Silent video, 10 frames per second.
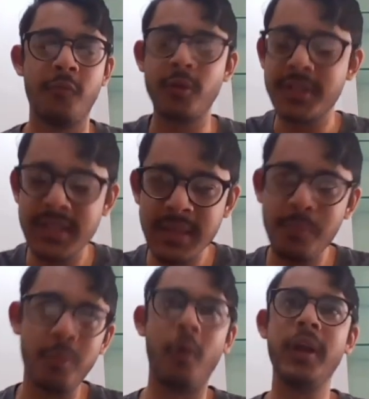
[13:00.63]
What's the
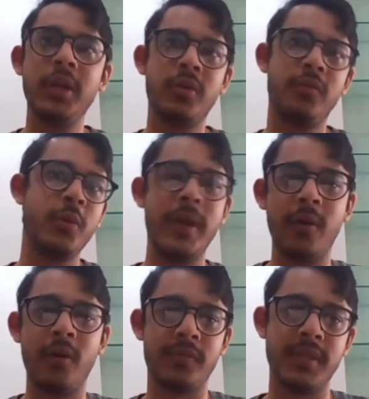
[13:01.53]
point of doing
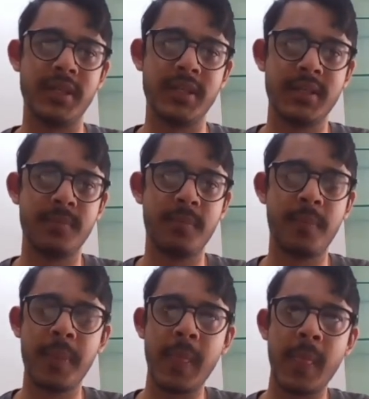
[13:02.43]
all of this?
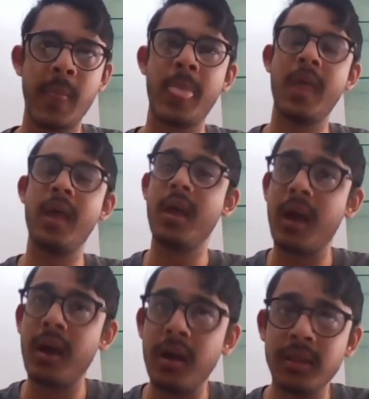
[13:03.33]

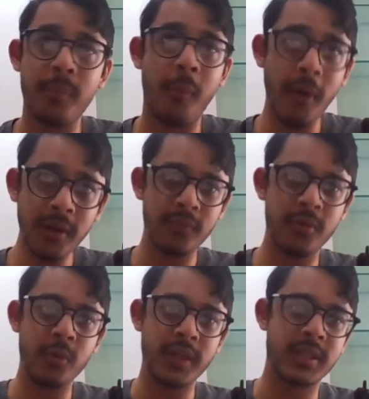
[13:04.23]
The point of
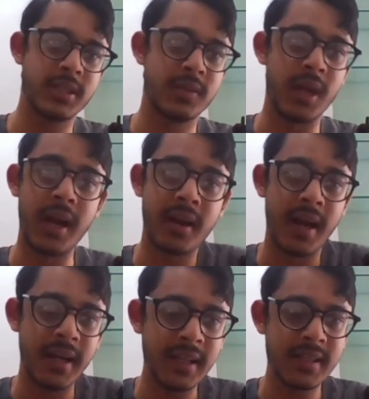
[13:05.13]
doing this and
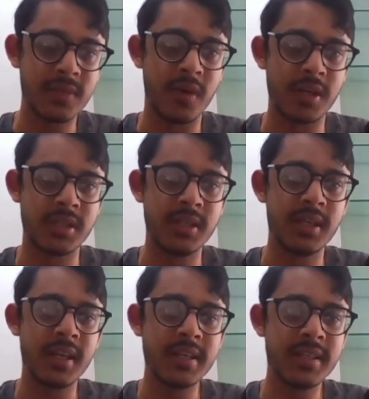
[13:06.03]
writing this
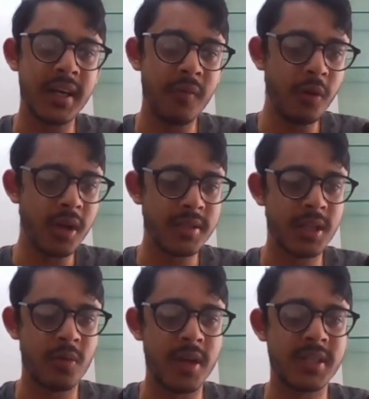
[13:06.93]
function is that I want to ask the
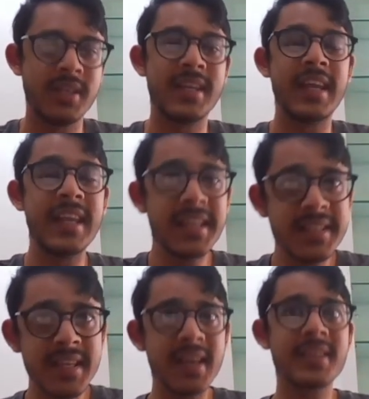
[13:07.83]
question, is
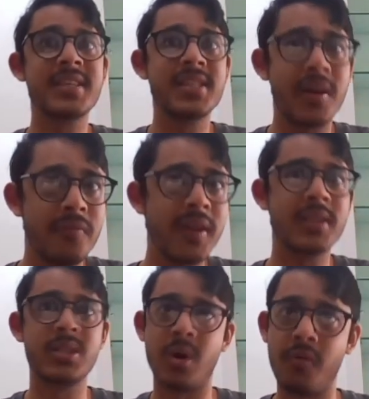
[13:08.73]
there a
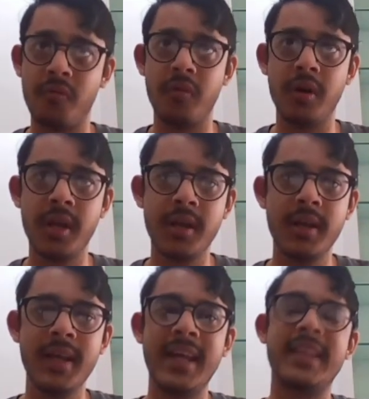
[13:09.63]
suffix of word
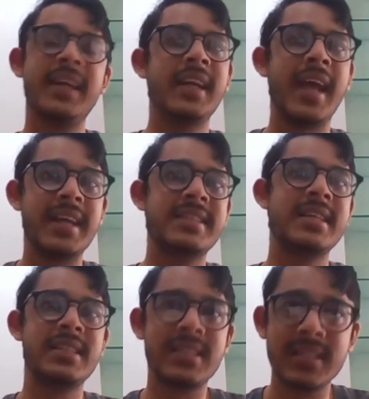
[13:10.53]
that
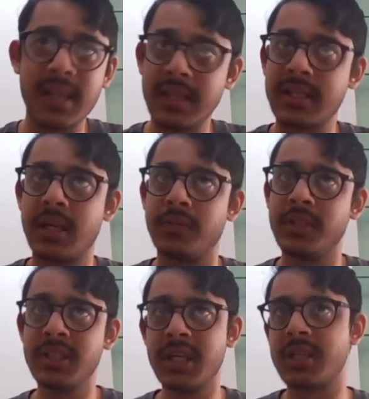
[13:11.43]
exists inside of
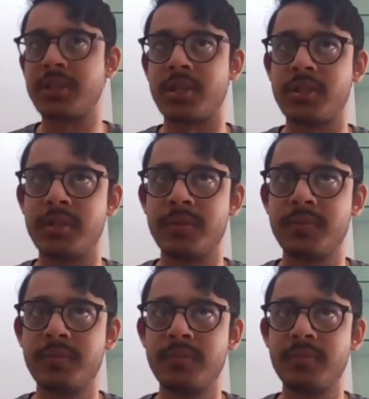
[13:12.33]
this data structure?
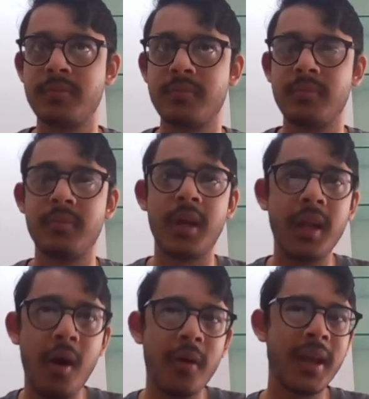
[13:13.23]
And
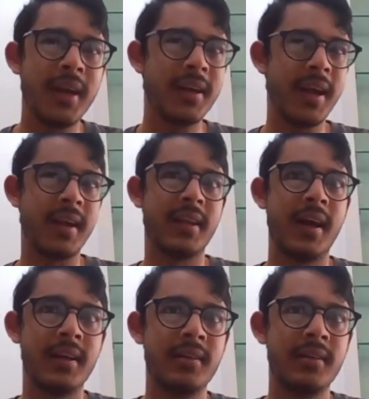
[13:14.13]
how can I detect that?